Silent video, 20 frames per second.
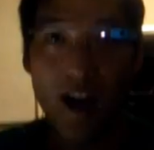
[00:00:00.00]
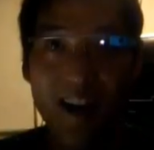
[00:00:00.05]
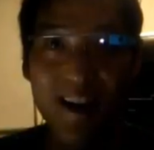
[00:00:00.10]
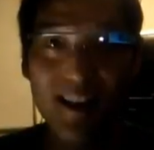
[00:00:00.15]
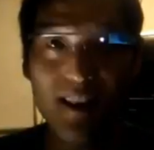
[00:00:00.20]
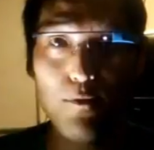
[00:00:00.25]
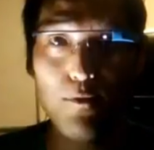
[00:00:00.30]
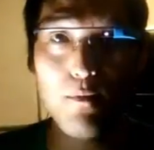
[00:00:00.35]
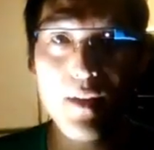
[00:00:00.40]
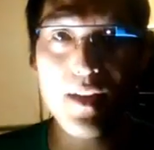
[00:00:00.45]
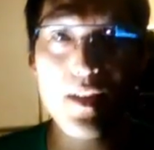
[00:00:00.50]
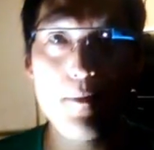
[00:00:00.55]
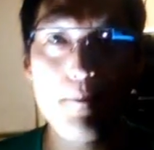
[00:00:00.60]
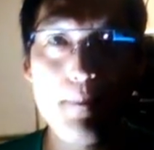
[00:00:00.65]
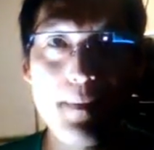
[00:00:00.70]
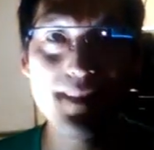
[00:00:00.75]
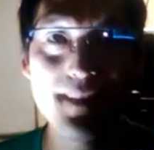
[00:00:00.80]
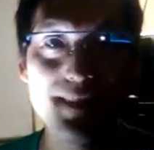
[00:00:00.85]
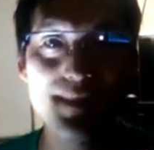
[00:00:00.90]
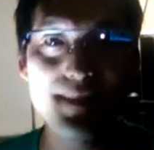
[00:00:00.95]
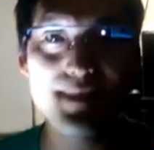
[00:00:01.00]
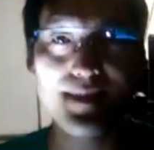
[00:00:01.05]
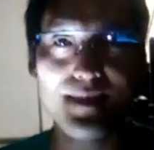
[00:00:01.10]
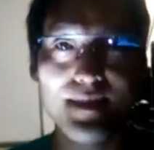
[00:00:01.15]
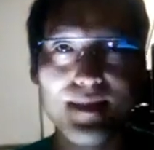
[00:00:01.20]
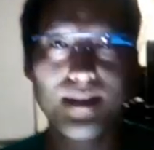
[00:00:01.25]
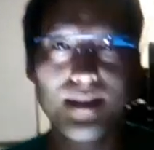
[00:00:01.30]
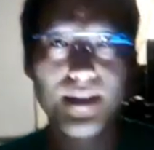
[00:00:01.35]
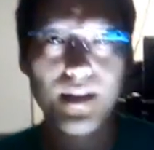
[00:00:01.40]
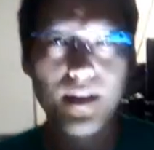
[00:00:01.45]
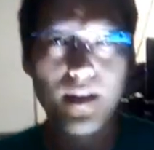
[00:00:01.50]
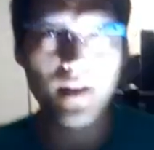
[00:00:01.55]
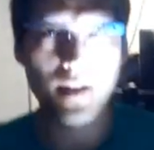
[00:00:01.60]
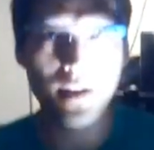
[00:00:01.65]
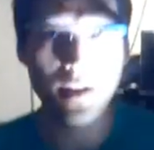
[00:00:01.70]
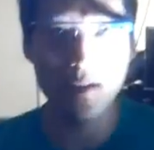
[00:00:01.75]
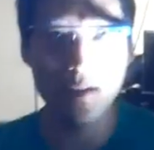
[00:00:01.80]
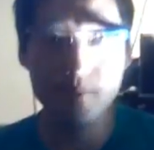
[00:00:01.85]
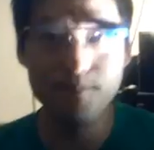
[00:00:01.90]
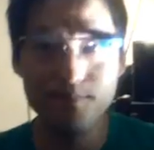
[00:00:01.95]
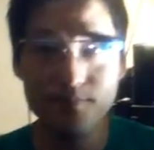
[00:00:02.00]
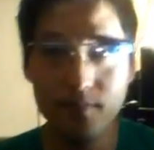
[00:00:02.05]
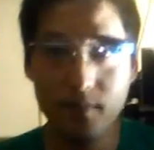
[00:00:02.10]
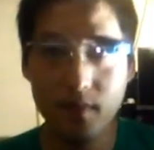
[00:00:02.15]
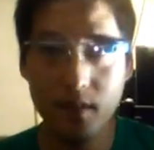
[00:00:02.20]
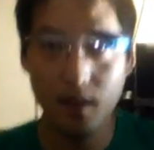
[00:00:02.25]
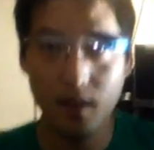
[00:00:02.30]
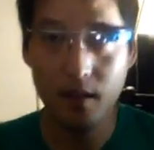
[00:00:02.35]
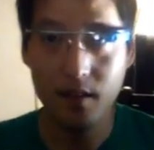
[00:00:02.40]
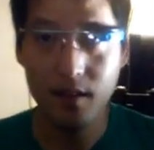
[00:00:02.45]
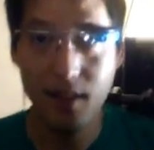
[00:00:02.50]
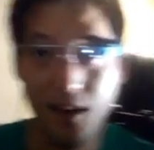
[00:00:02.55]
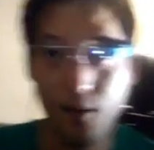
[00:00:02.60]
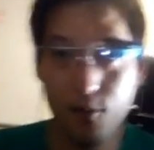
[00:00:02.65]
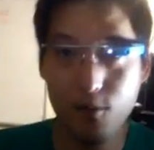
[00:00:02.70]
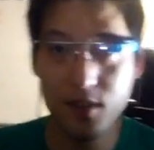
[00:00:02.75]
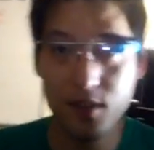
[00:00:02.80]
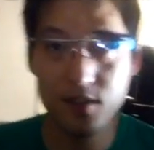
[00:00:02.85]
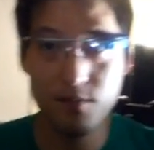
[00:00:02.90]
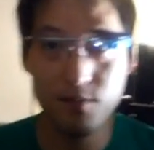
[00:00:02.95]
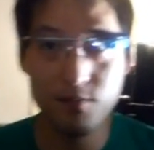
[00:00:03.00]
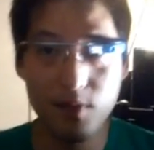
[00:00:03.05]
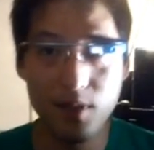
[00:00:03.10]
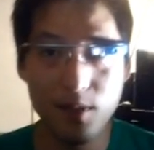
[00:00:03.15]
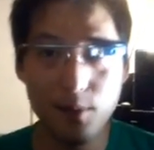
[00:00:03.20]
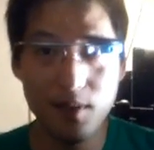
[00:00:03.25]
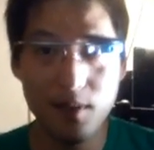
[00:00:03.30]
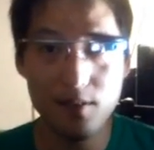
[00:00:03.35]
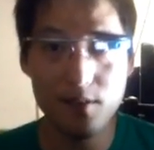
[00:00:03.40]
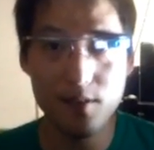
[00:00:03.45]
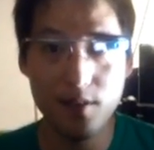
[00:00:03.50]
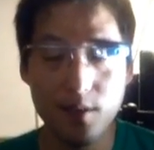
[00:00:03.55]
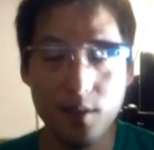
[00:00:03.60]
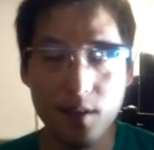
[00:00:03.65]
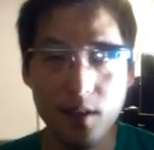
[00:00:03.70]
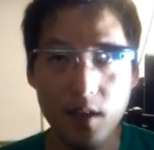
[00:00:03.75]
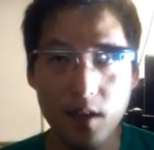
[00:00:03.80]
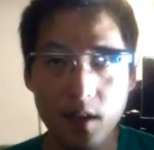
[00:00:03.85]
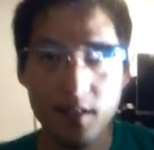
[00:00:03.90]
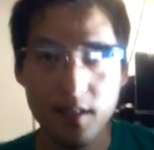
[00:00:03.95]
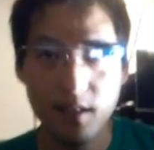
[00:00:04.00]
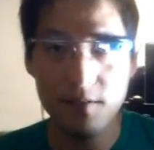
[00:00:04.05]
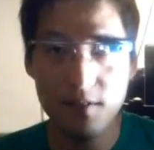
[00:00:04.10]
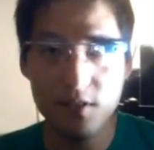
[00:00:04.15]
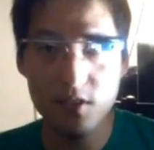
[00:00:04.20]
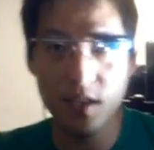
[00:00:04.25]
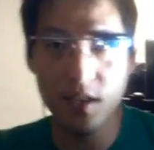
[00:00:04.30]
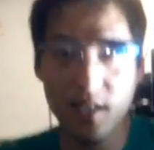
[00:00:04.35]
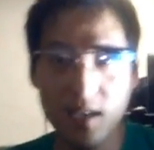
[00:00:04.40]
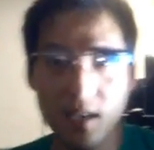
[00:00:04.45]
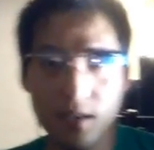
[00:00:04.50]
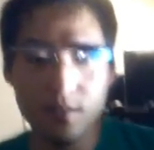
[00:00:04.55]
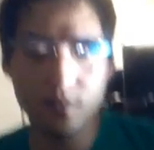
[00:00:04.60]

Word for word: highly recommend it. Um, yeah, it works really well. So definitely check it